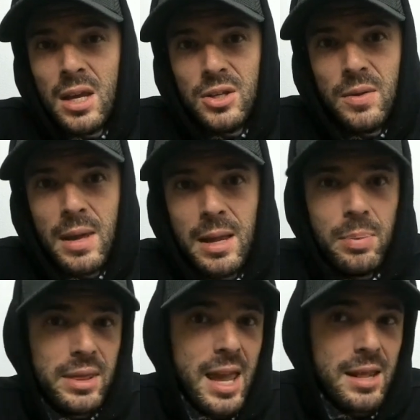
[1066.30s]
So that,
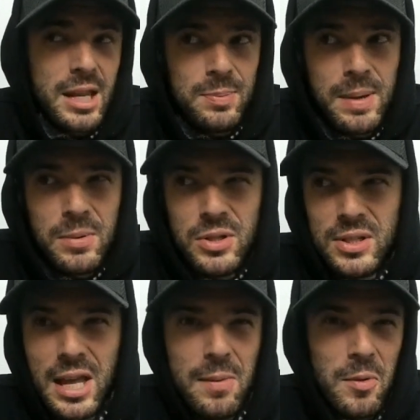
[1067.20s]
but then these people
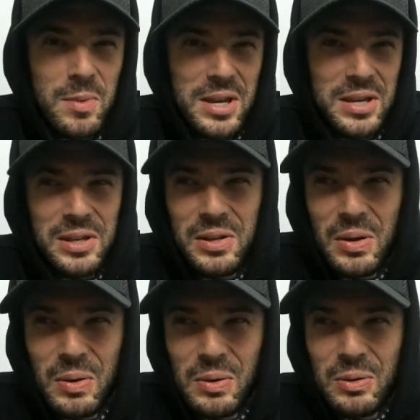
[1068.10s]
just label me, you
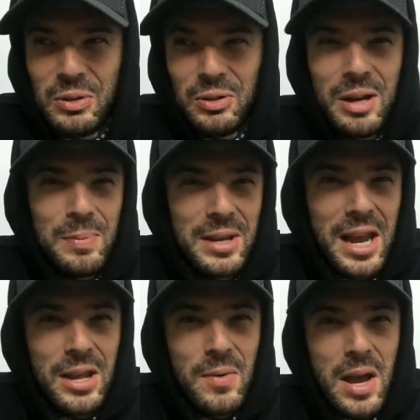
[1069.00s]
know, creepy
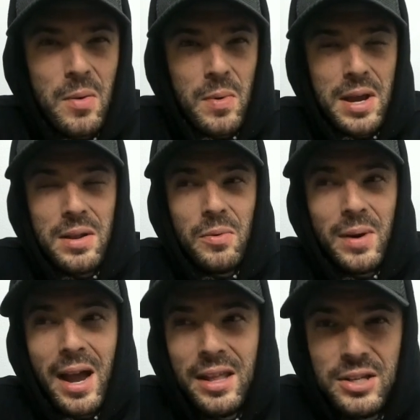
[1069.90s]
anyway. When
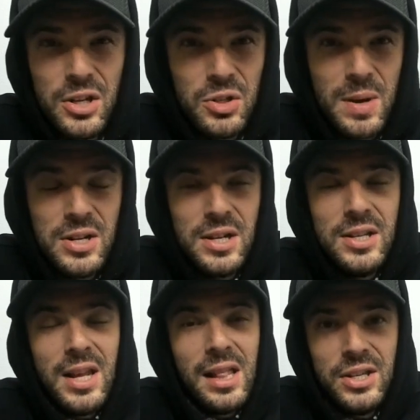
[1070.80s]
reality situation
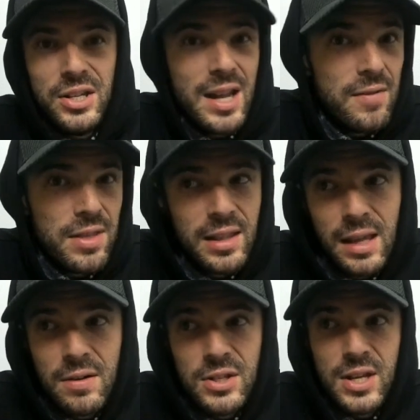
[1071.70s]
is, I listen to everything
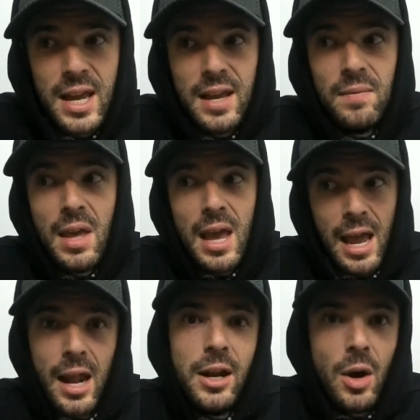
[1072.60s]
they are saying,
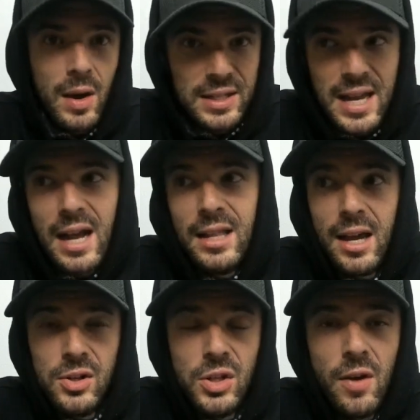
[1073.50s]
and I know exactly
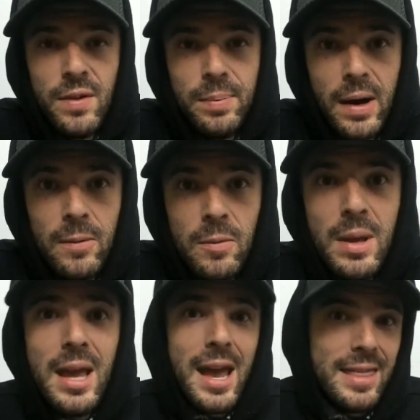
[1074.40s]
how to solve the problem.
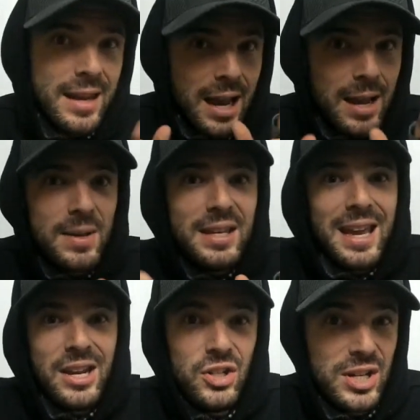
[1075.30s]
And then I am
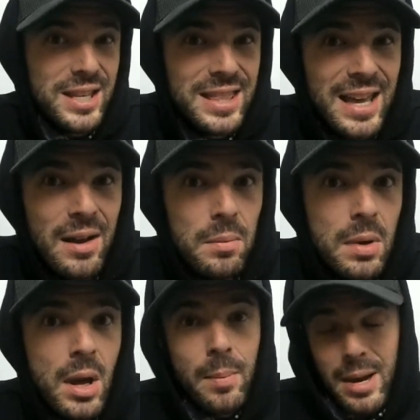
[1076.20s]
engaging
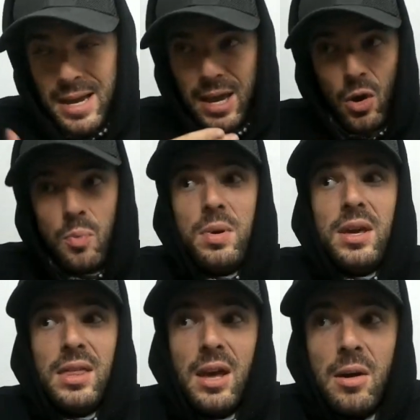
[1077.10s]
them by
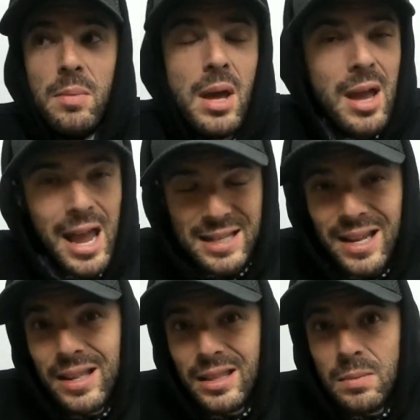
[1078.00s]
helping them and
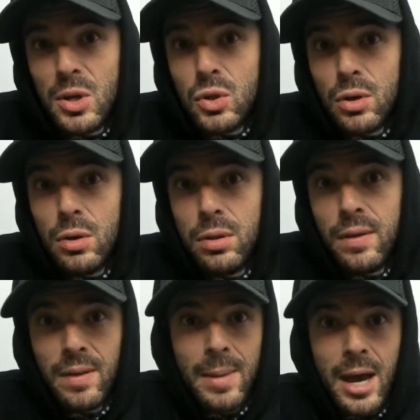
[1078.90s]
telling them the truth
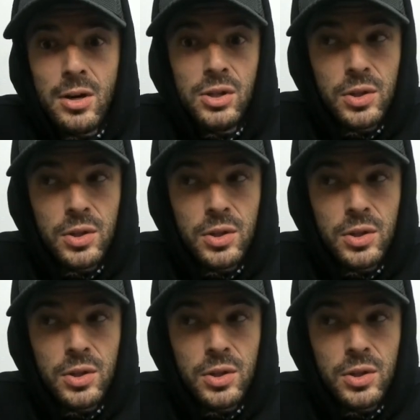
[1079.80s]
of the matter,